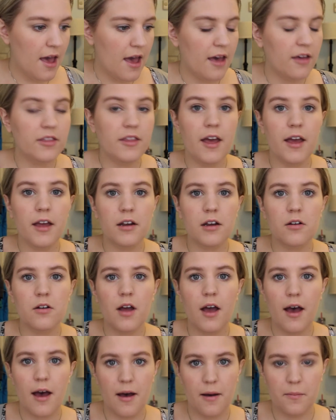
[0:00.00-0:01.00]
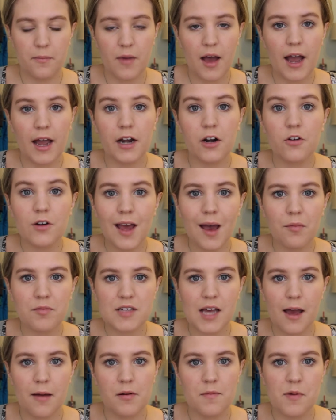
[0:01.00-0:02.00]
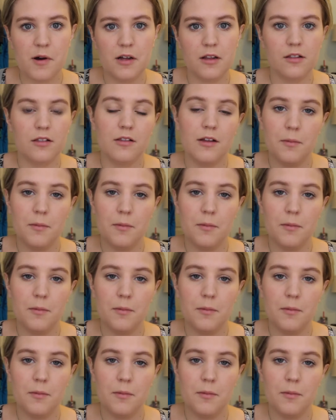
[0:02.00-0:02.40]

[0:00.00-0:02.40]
And then I don't have time to put